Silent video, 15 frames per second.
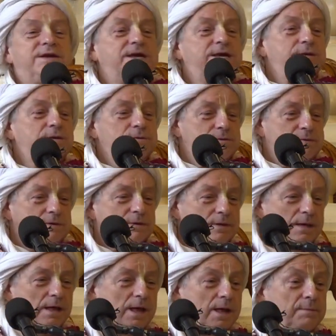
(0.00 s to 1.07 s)
to you.
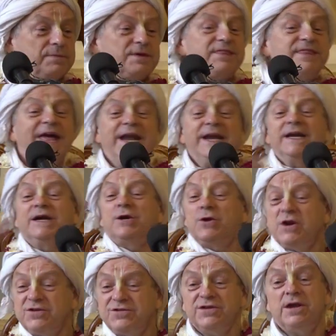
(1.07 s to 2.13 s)
But then
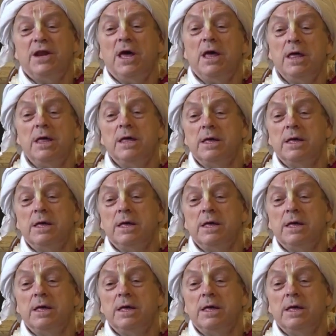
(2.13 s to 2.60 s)
Krishna